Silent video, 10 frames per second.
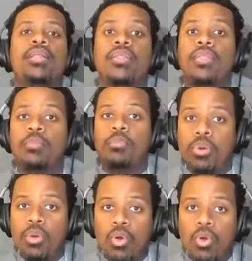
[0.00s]
the
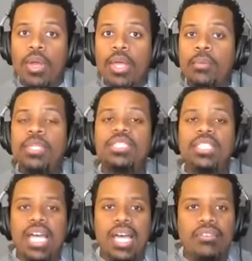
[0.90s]
program and the
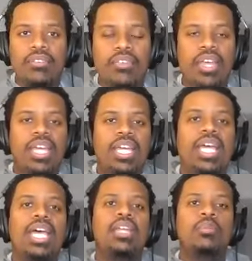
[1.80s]
staff,
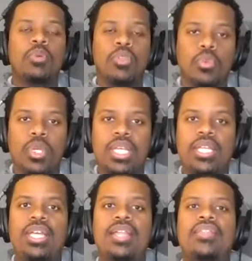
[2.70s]
and number
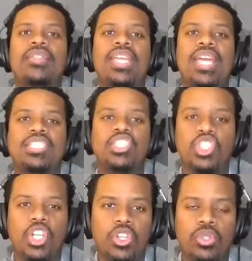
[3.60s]
3, the
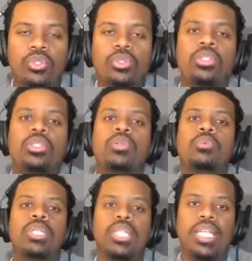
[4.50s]
external
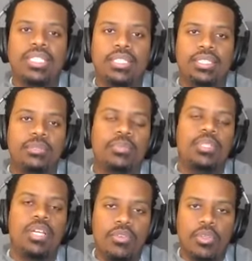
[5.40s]
relationships
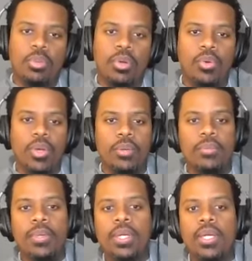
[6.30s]
of your program.
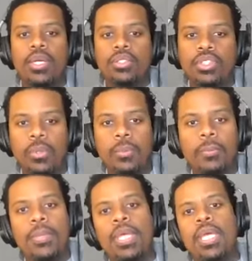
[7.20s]

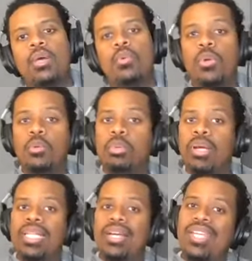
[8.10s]
So we'll
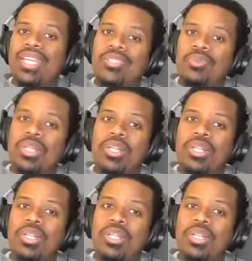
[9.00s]
break down each one of